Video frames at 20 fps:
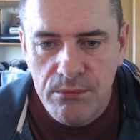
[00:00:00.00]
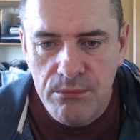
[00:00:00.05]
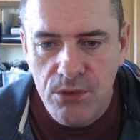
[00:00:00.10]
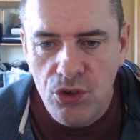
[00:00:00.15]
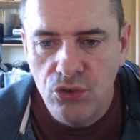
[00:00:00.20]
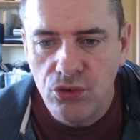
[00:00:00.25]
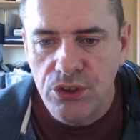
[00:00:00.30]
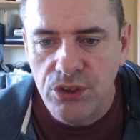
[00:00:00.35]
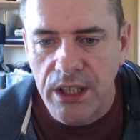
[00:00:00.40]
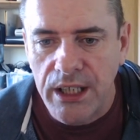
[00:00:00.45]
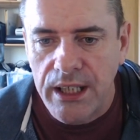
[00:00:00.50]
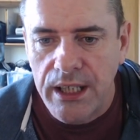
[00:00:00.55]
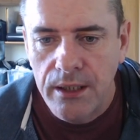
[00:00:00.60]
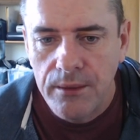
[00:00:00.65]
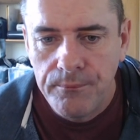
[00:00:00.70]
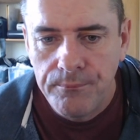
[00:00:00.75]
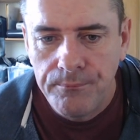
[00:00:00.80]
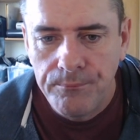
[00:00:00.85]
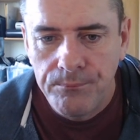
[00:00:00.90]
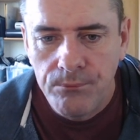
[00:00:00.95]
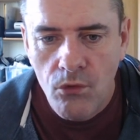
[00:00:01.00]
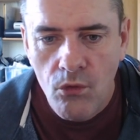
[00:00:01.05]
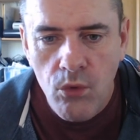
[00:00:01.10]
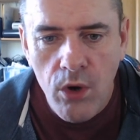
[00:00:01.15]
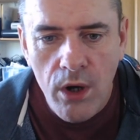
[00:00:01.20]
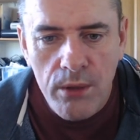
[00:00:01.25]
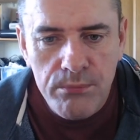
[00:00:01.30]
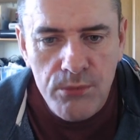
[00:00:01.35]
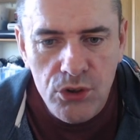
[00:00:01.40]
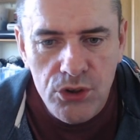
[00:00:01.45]
Music.
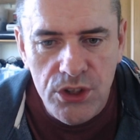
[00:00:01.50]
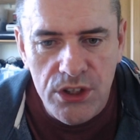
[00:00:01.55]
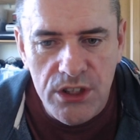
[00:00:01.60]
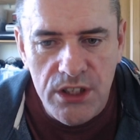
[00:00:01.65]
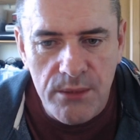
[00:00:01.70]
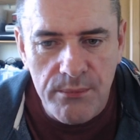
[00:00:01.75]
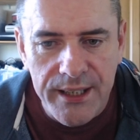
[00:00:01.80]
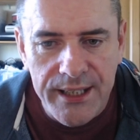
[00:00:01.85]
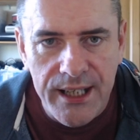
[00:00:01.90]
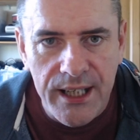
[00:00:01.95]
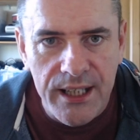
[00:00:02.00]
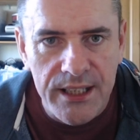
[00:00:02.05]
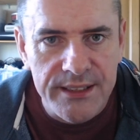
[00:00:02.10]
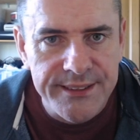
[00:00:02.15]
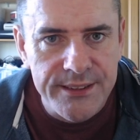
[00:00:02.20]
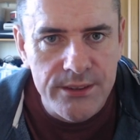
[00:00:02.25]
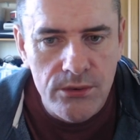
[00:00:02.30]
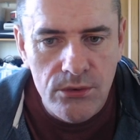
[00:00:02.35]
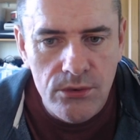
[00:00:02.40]
What music do you make, Alison?